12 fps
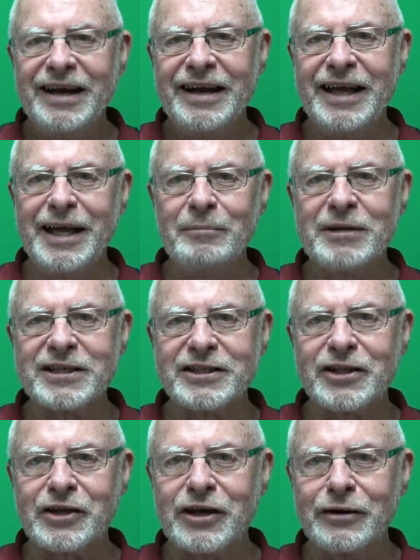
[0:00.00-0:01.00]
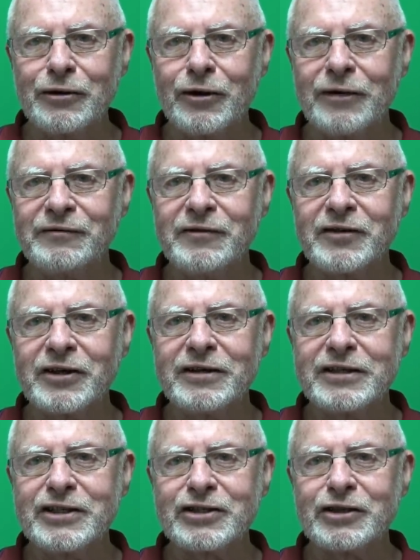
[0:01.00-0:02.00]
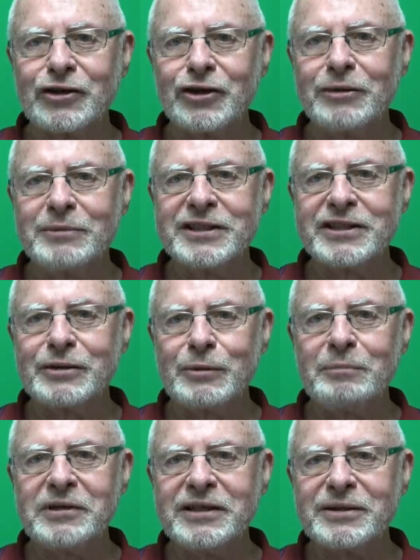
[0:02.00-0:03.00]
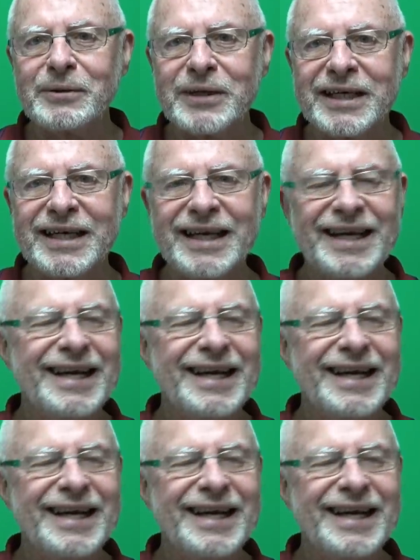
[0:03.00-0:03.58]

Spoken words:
He must have thrown half of the Rhodesian army's equipment away.